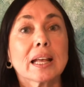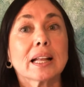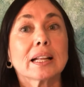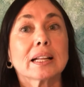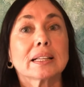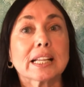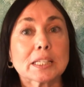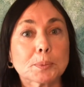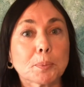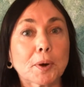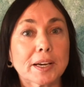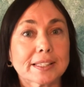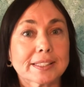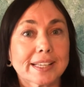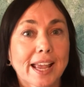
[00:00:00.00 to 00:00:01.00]
let's
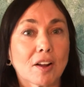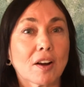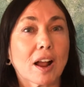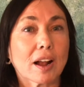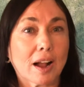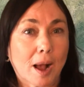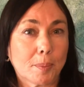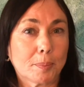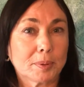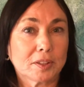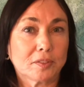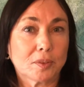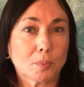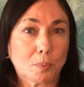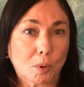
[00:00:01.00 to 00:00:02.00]
break down a couple
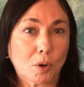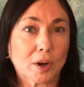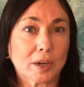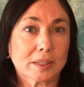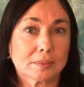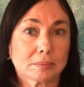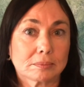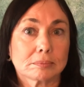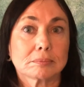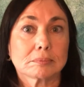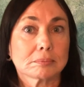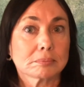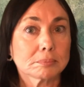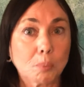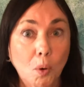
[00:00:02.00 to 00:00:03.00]
of important
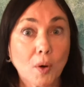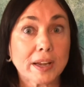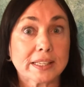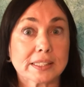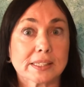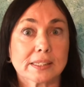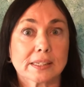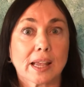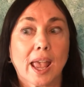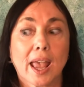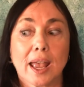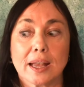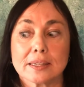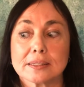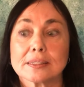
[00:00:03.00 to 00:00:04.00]
points
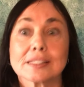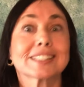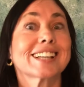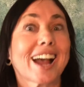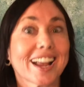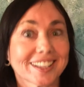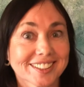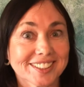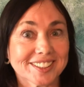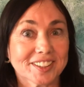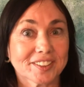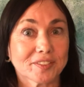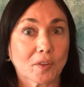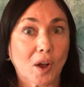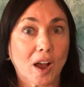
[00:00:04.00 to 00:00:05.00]
and styles
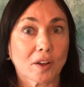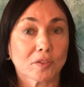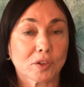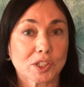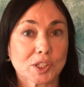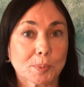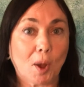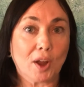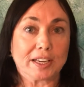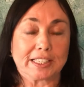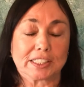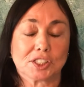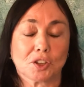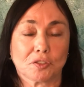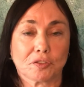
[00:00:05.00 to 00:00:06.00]
of responding.
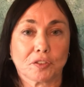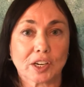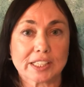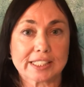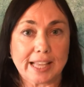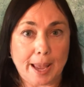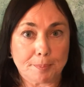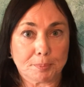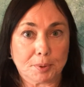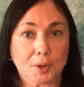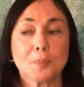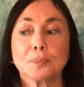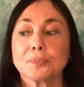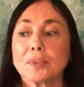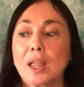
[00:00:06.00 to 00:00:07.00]
So, for
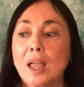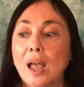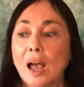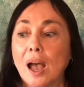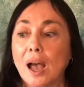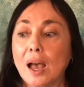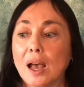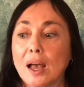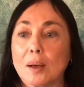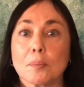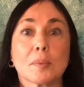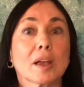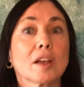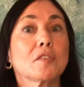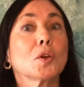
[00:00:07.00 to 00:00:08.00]
example,
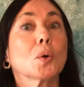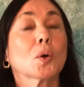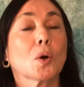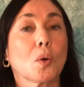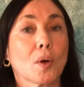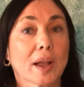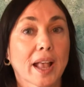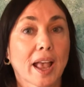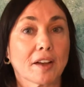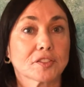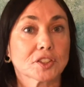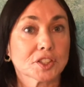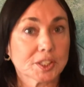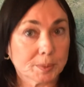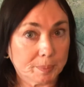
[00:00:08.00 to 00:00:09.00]
if you were going
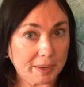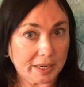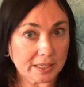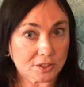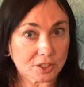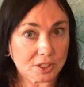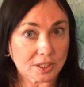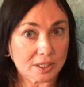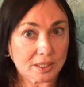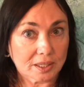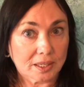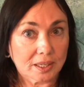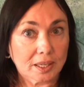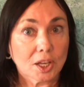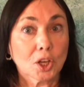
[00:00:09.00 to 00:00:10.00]
after speech,
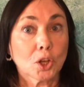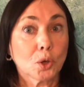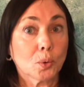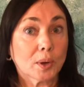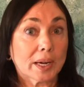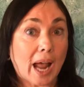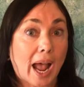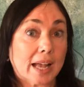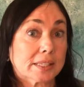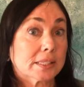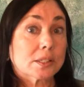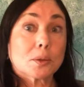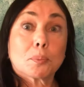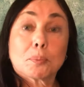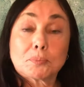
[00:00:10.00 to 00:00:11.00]
you would ask
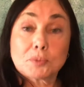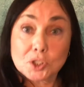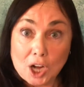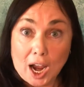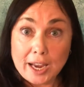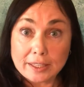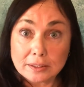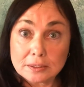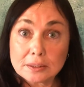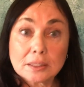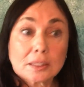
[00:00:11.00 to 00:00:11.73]
the child,